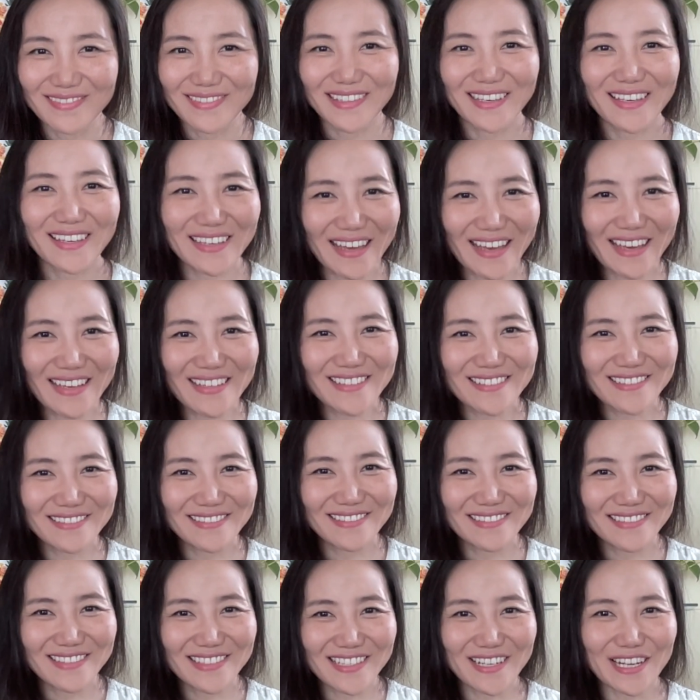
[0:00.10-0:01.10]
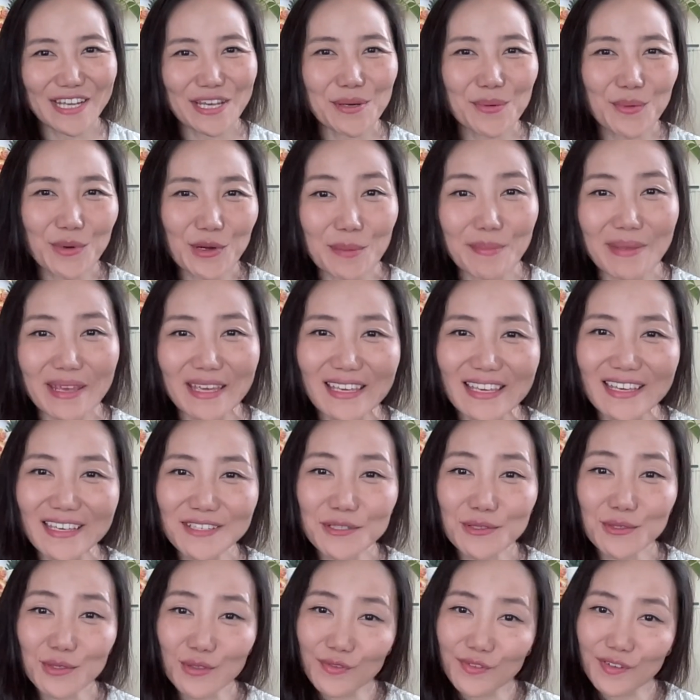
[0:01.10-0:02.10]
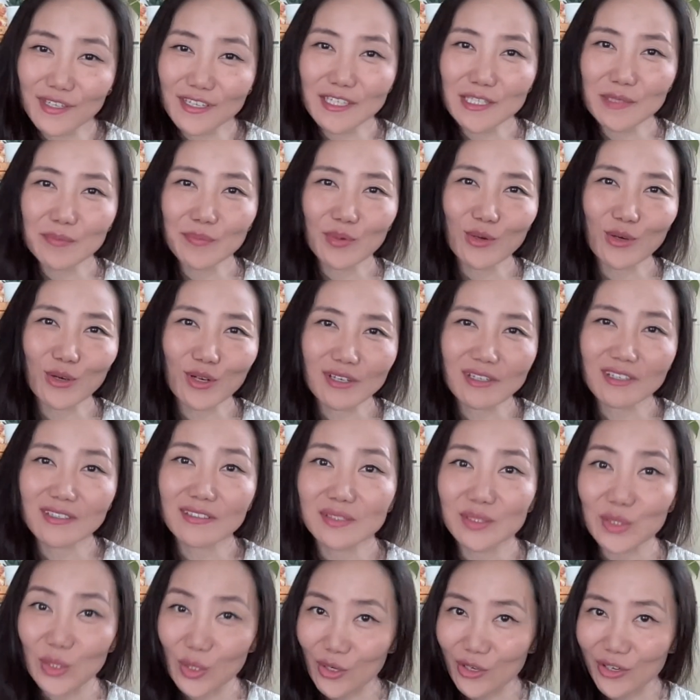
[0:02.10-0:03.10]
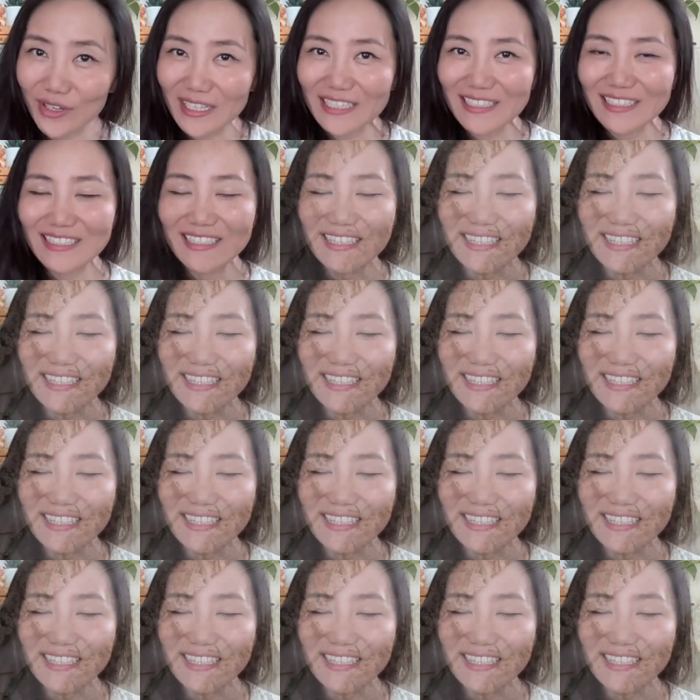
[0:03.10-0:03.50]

Hey guys, today we're making sous vide pork loin.